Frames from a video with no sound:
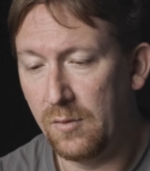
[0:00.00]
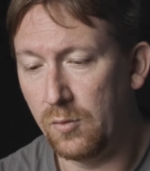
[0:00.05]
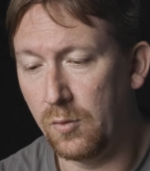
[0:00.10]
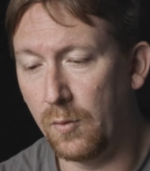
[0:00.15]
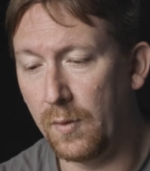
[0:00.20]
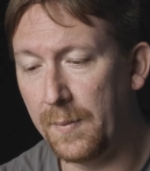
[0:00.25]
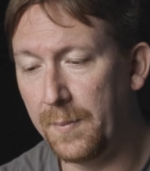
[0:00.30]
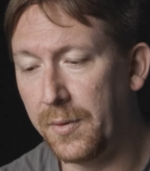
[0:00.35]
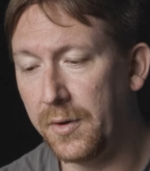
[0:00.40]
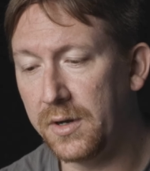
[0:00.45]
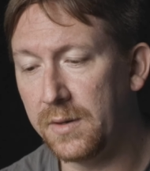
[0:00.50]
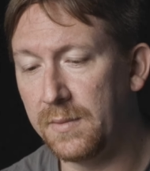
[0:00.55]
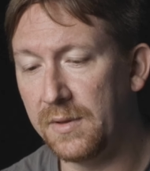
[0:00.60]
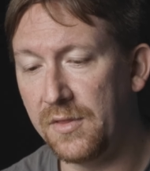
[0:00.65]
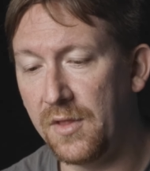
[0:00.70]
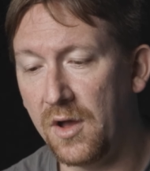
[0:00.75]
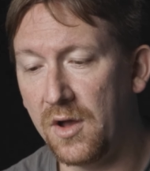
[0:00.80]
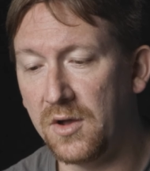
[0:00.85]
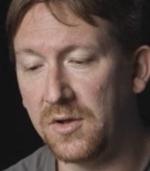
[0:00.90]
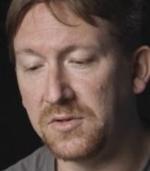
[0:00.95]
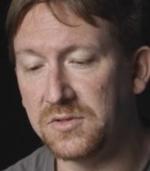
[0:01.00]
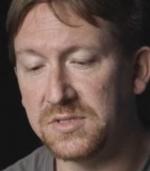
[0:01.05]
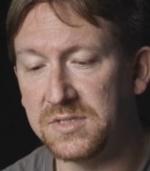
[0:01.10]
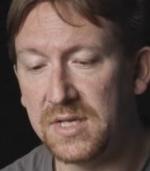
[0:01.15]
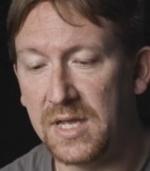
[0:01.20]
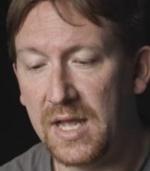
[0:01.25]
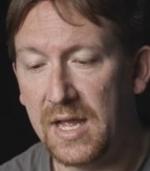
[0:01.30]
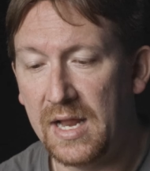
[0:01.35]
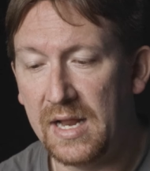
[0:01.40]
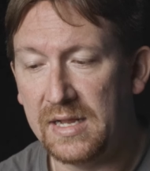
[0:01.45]
When we put them in
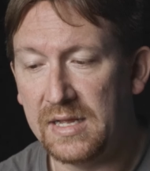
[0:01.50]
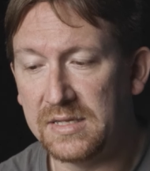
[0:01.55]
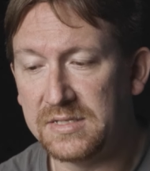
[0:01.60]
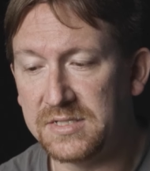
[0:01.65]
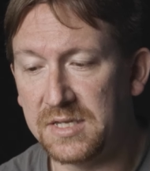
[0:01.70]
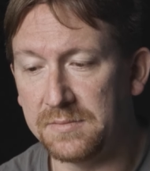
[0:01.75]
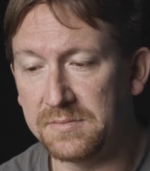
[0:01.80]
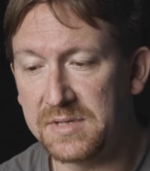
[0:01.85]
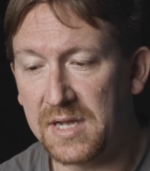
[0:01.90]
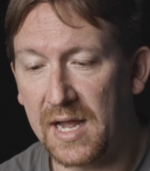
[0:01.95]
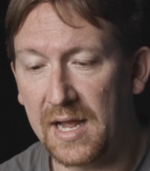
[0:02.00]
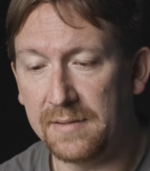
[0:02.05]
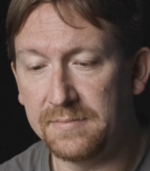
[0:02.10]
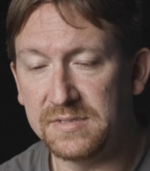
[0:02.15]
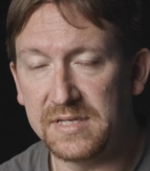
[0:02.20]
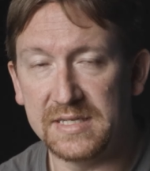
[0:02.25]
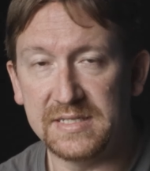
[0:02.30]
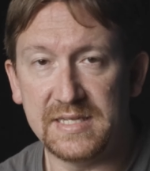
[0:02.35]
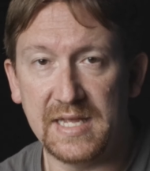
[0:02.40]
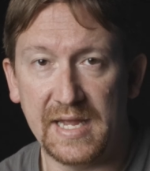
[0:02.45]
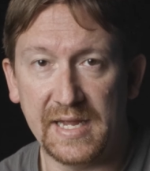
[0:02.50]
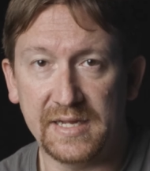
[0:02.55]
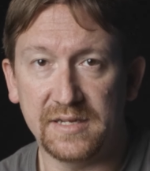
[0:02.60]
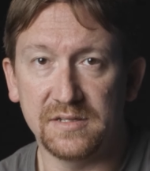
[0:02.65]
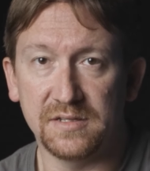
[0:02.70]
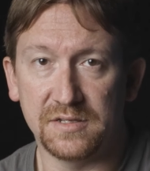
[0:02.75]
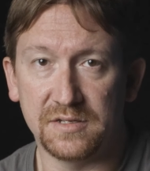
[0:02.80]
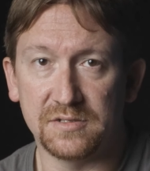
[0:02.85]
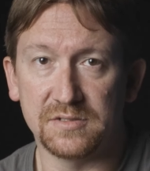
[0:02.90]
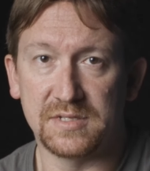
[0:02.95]
those, sometimes they take a
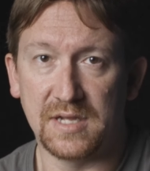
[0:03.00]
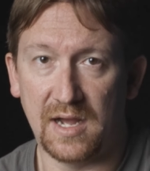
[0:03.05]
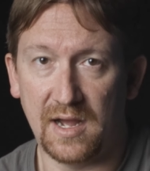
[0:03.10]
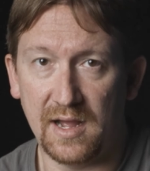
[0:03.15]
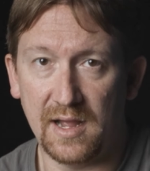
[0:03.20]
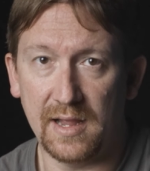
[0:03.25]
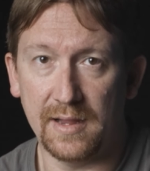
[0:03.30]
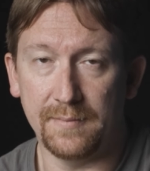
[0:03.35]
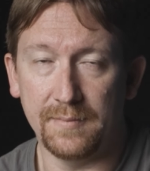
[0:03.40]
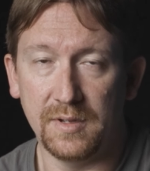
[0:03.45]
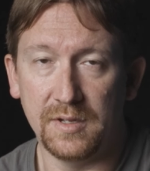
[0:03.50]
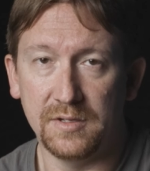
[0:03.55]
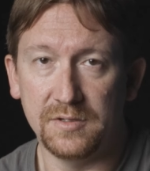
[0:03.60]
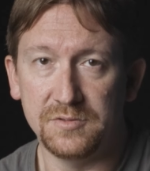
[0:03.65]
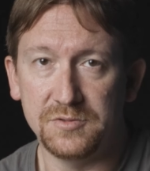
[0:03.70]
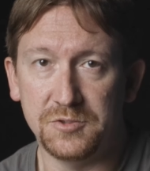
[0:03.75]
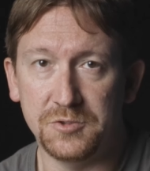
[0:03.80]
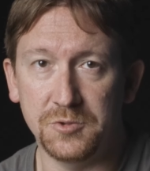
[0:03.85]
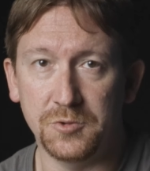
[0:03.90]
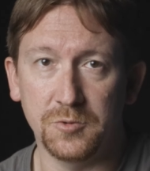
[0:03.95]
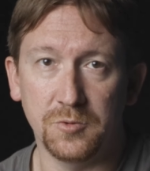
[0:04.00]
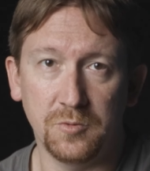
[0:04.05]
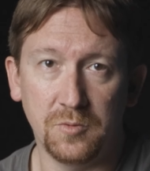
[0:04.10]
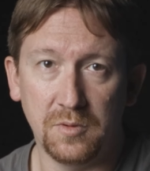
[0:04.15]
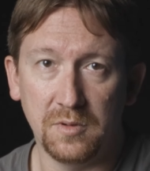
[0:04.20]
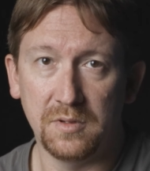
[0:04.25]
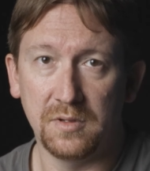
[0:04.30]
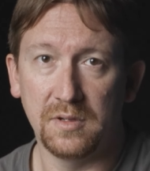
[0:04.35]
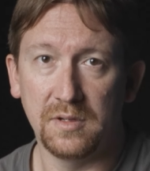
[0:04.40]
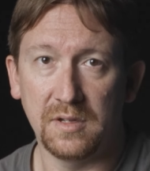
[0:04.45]
little time to
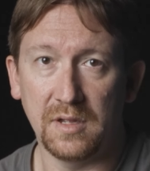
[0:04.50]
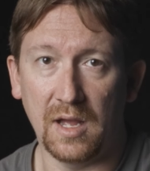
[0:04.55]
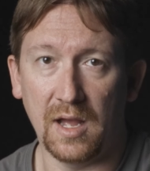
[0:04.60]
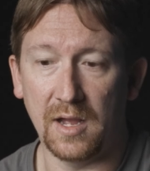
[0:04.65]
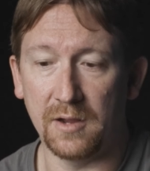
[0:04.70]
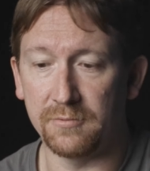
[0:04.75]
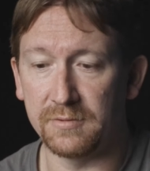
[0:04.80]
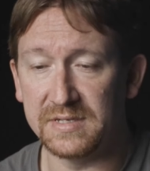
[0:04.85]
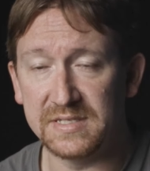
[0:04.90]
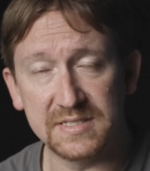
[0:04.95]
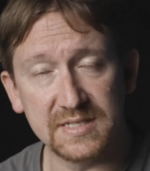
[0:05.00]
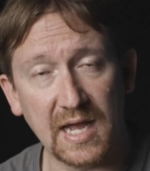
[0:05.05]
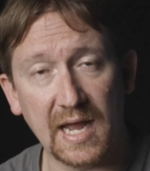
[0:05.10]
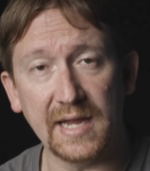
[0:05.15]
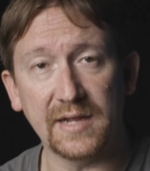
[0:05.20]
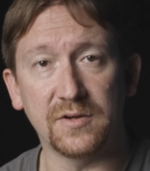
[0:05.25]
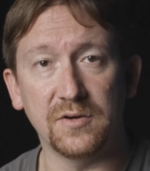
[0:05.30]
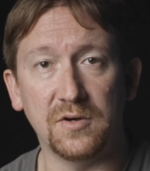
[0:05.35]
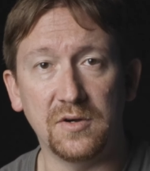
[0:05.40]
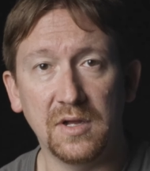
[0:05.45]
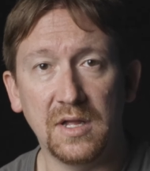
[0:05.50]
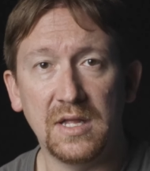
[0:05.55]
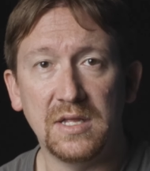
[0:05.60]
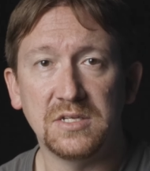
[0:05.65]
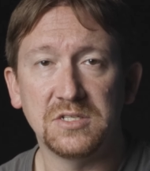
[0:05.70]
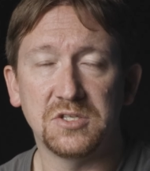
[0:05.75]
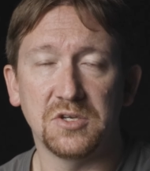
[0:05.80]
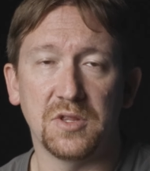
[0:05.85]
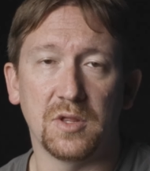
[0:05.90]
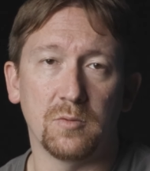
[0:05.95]
recycle,
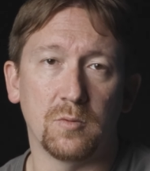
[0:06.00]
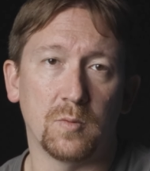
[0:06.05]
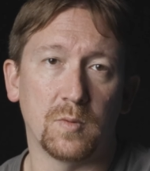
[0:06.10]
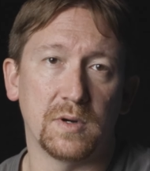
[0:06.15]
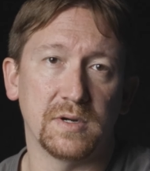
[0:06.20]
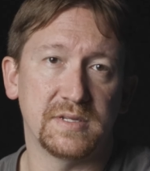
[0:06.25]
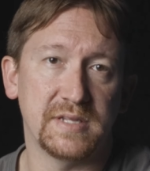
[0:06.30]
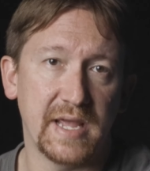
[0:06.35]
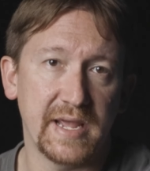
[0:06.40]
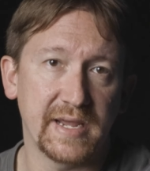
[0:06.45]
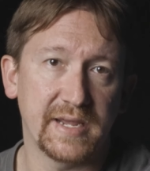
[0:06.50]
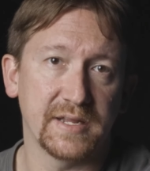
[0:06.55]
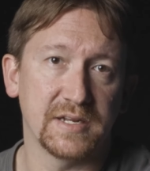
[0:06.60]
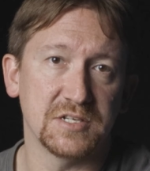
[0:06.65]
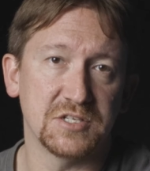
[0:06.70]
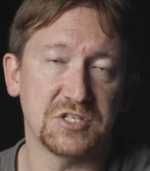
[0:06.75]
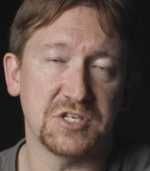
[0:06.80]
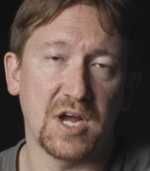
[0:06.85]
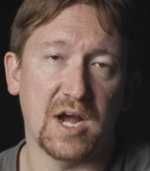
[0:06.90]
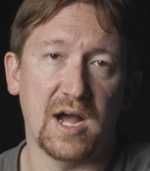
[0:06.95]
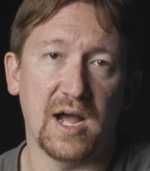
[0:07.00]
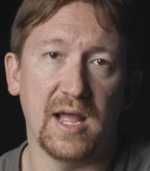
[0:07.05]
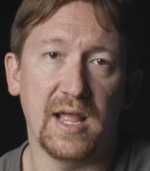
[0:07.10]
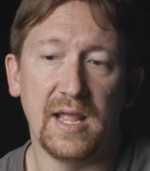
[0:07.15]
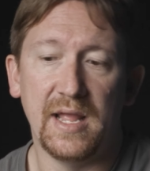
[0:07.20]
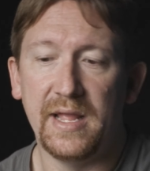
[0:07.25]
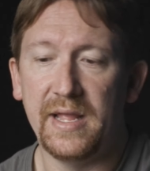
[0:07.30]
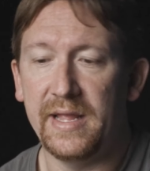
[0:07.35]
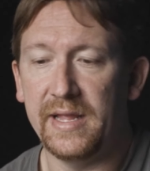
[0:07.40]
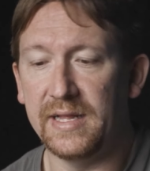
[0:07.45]
so that when we're taking a
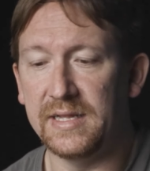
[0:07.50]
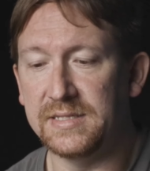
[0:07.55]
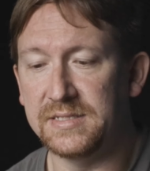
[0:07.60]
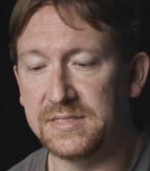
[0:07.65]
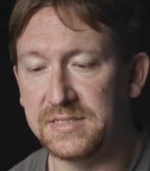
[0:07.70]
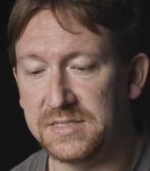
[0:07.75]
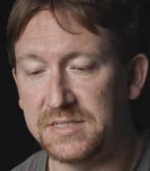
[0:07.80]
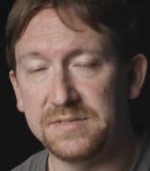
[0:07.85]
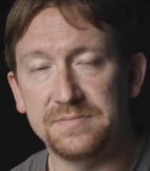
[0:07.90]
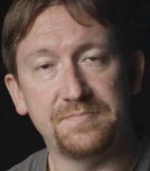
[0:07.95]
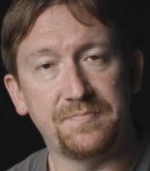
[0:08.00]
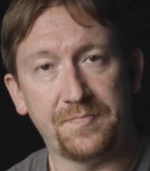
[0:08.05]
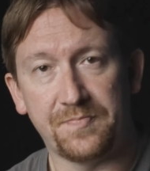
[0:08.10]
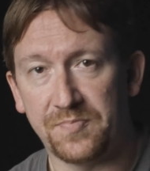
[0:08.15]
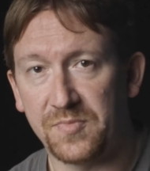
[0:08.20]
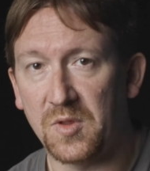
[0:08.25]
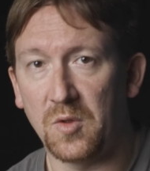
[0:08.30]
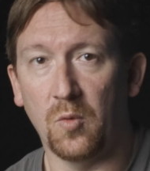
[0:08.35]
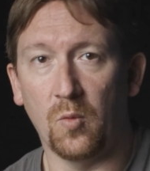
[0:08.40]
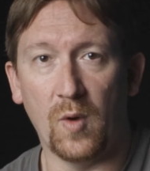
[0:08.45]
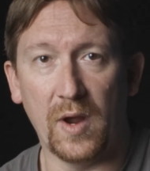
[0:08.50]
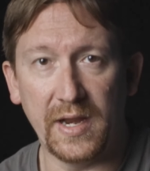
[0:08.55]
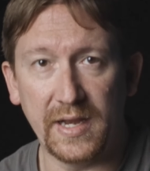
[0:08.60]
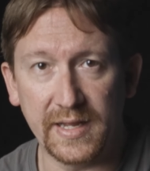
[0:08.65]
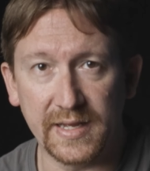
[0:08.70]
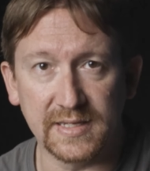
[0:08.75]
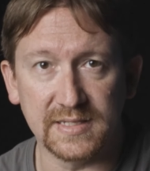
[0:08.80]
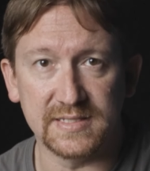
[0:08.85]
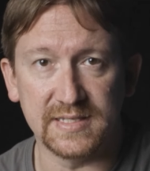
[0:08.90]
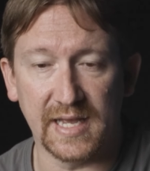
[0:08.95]
shot, it's
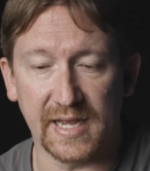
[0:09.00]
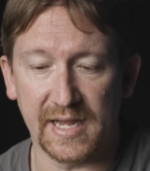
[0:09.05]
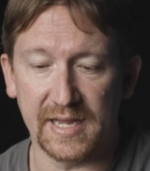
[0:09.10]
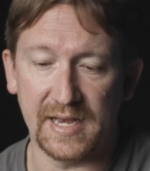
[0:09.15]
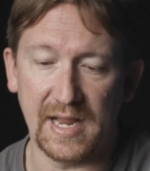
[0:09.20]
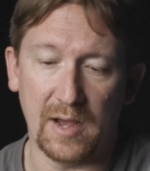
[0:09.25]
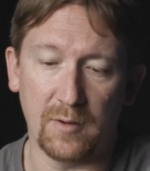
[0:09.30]
waiting a second.